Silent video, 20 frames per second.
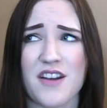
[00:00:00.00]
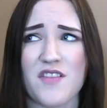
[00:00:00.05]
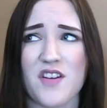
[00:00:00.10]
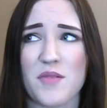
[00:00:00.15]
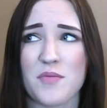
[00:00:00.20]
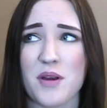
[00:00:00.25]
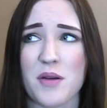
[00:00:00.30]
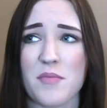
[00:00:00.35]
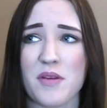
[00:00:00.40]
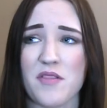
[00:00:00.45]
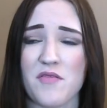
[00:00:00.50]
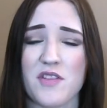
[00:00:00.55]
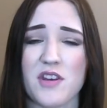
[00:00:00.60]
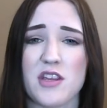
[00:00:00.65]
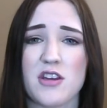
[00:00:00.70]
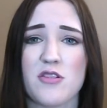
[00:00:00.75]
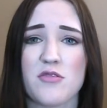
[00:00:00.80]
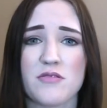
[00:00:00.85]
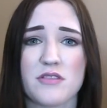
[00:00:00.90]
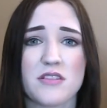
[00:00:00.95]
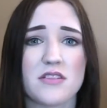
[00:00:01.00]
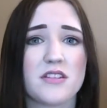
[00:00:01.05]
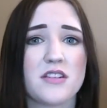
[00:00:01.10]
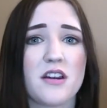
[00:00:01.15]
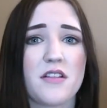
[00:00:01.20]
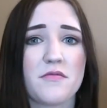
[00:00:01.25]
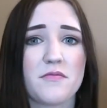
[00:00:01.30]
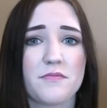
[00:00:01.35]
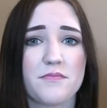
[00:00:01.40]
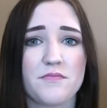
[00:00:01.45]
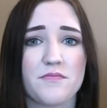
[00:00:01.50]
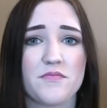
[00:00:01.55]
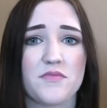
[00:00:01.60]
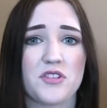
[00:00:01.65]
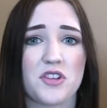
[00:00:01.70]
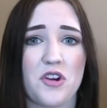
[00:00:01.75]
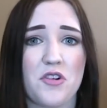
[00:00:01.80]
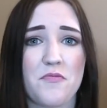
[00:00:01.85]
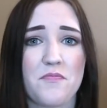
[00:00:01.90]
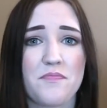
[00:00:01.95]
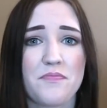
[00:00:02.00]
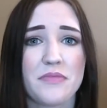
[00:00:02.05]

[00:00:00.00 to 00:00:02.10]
of upcoming videos and stuff. So,